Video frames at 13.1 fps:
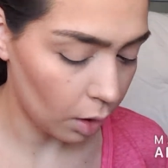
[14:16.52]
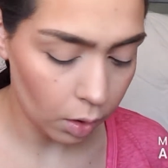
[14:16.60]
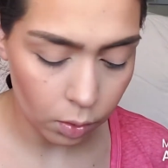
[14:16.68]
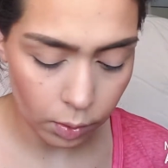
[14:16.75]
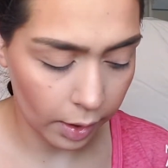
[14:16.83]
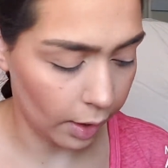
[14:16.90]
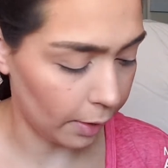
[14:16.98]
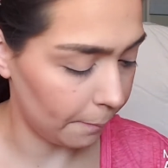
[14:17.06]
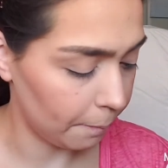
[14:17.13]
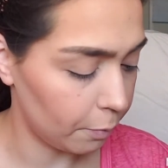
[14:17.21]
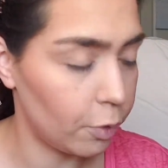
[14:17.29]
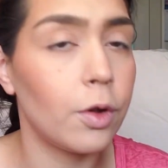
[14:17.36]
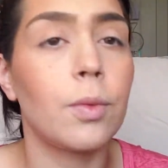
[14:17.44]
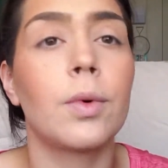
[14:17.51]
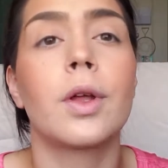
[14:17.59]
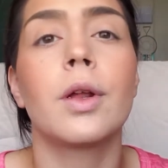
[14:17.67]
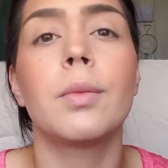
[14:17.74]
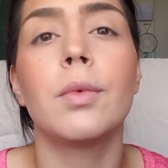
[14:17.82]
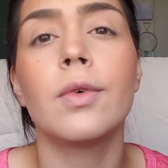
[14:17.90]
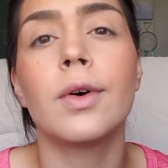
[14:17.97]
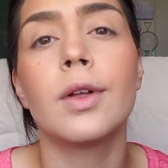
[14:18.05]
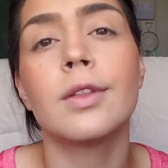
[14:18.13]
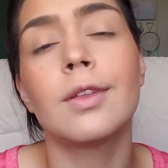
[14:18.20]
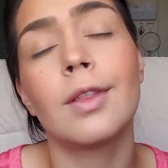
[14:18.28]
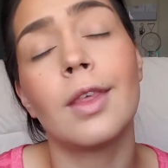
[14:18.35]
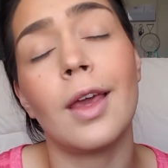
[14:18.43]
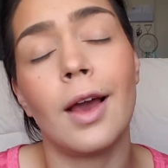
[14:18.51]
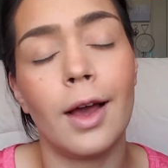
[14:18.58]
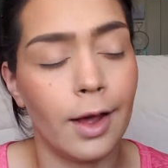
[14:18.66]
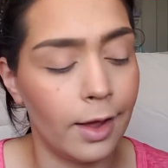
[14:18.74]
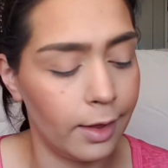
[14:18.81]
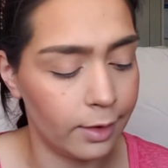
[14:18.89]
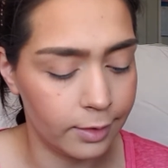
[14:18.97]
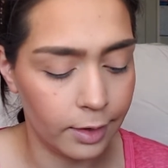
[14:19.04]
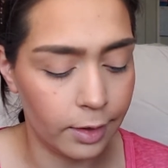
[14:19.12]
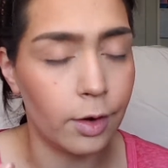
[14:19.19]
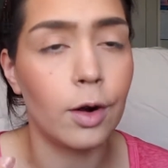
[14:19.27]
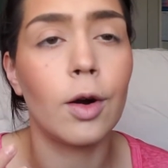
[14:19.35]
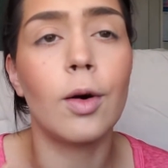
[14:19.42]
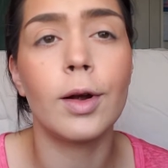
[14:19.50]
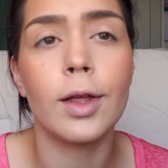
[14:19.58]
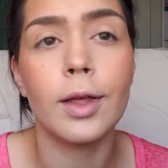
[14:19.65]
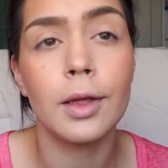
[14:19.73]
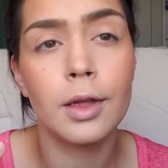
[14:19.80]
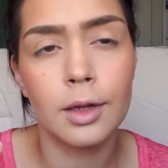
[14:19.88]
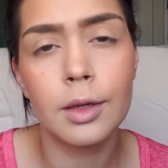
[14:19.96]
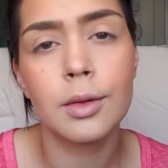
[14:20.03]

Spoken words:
Okay, so we're going to move on to the eyes, and they're already